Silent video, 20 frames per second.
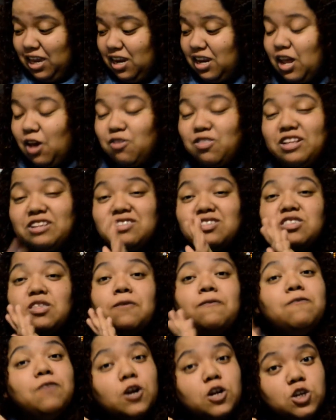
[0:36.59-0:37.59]
Now, this is the
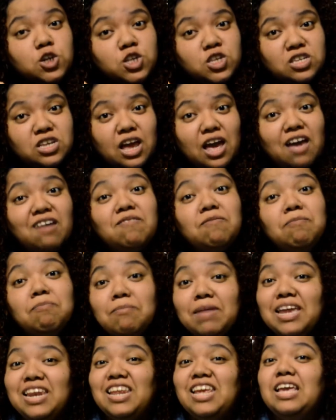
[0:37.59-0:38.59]
first of
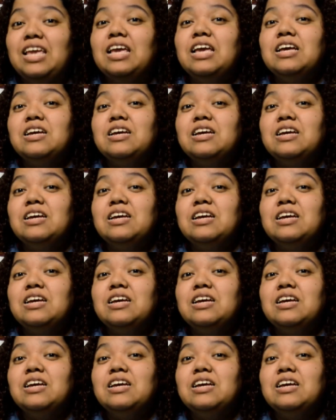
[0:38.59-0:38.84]
many